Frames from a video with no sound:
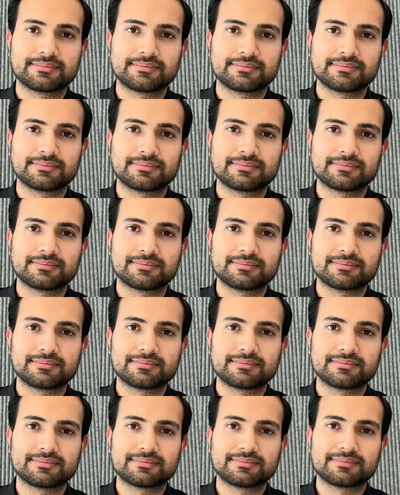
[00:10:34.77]

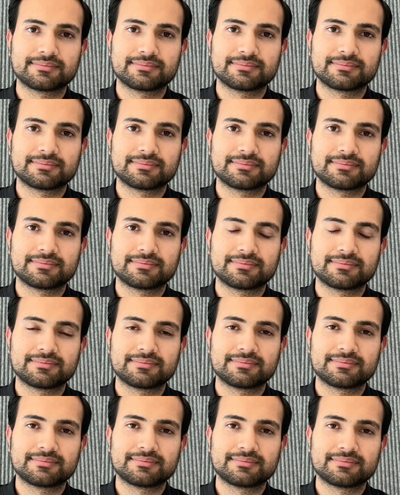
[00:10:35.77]

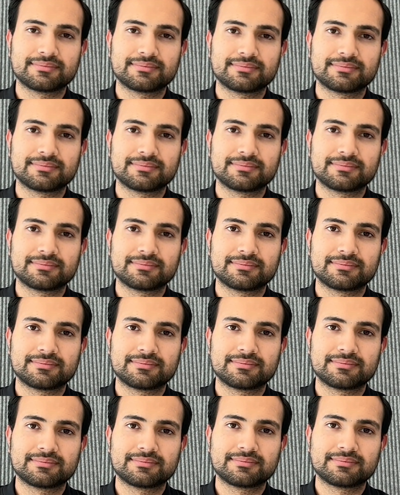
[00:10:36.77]

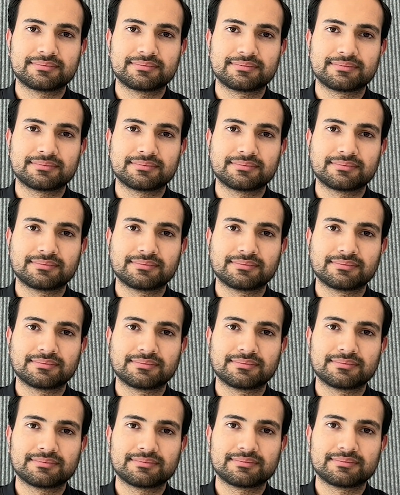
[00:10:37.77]

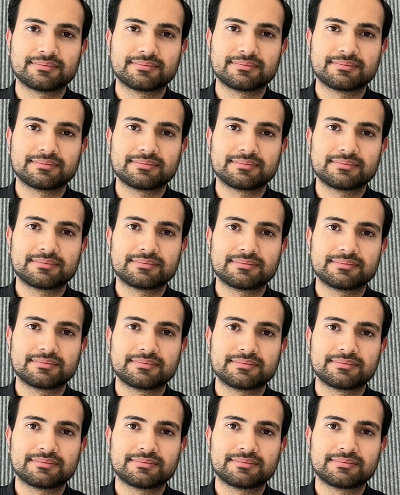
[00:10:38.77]

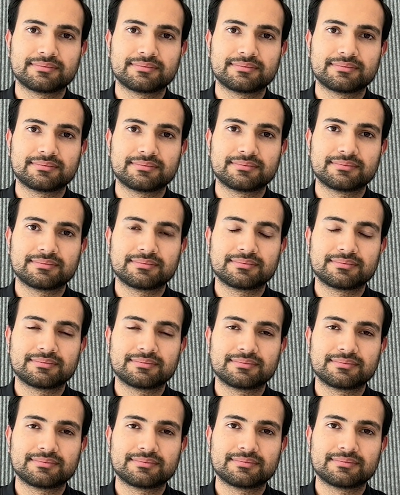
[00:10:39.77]

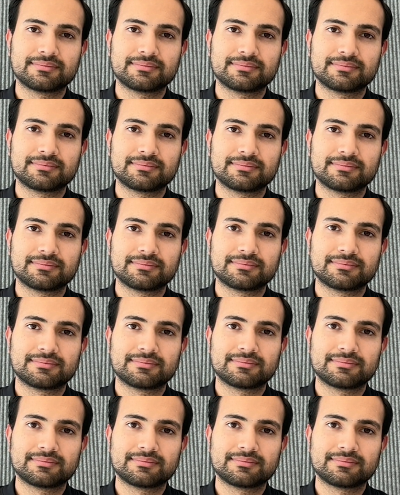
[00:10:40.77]

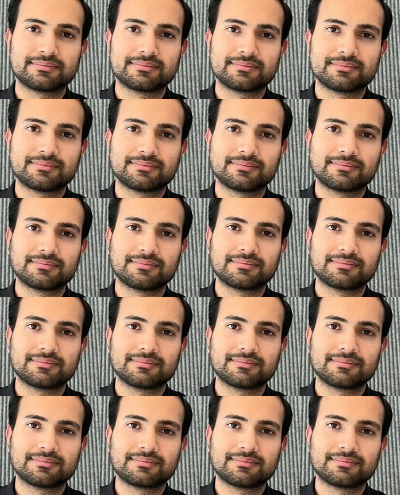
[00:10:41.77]
(not speaking)